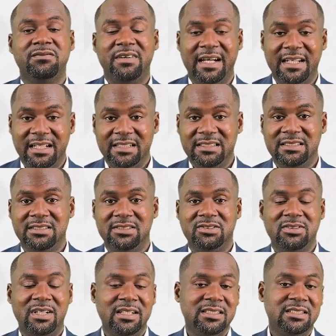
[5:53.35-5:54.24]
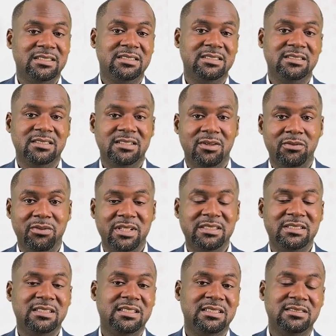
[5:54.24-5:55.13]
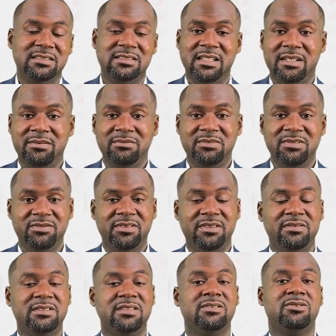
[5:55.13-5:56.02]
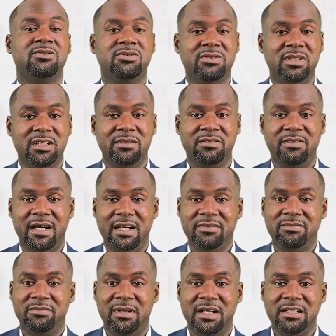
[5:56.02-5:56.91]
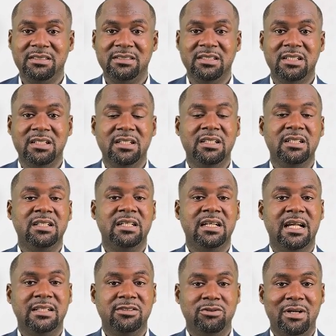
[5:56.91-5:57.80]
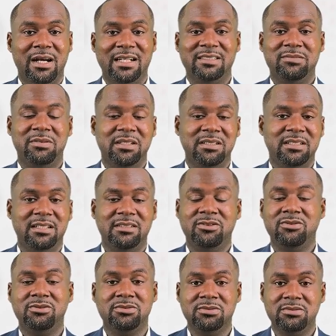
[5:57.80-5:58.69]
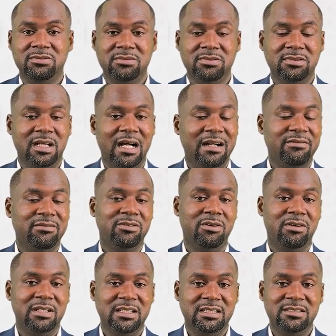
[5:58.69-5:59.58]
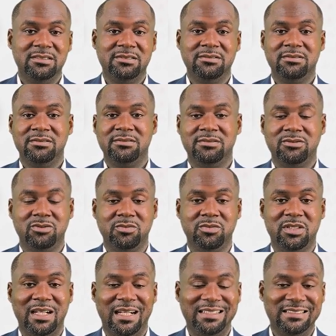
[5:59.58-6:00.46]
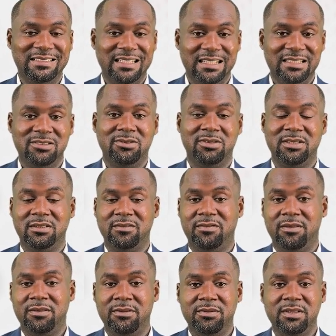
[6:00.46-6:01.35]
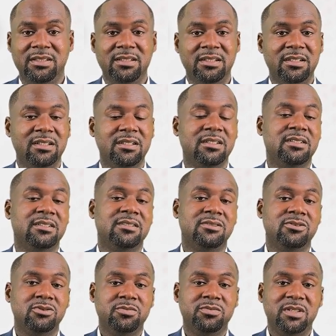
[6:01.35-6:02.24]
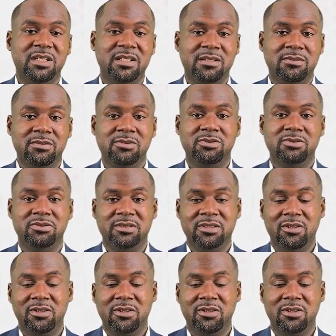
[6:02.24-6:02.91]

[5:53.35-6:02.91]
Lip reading: financing strategies. The weighting is same, 15 to 35 marks, and you are expected to have knowledge to be assessed on the following: you being able to